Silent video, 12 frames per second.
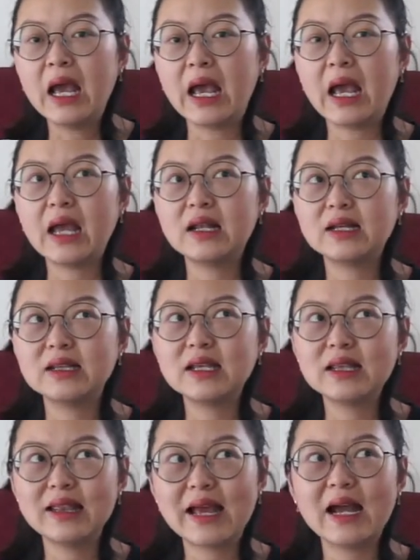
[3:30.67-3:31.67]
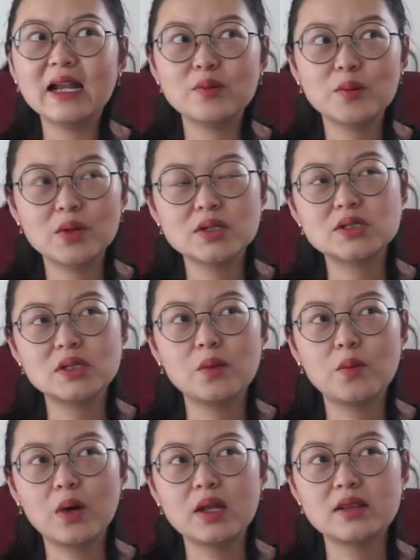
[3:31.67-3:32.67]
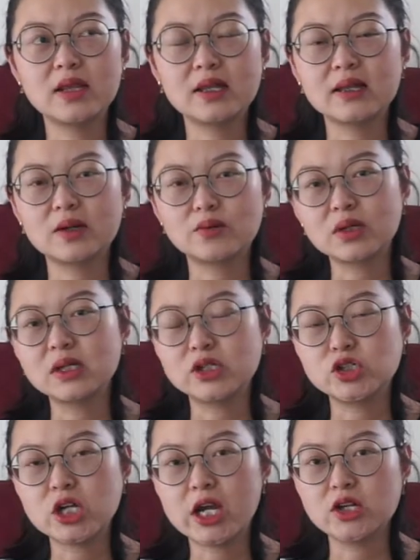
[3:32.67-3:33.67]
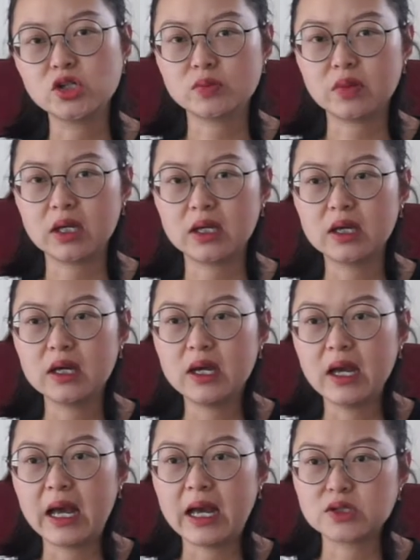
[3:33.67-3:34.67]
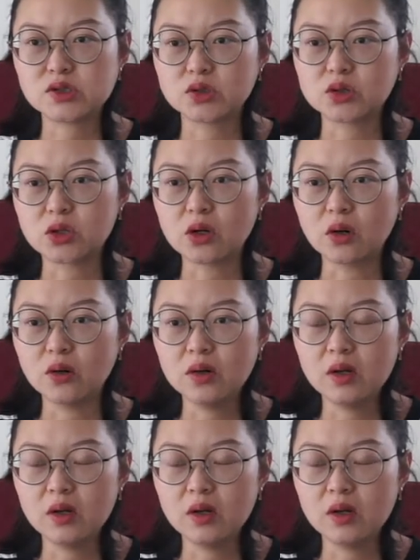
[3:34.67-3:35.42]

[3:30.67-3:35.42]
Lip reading: And I think that it was the one thing that really changed me as a girl.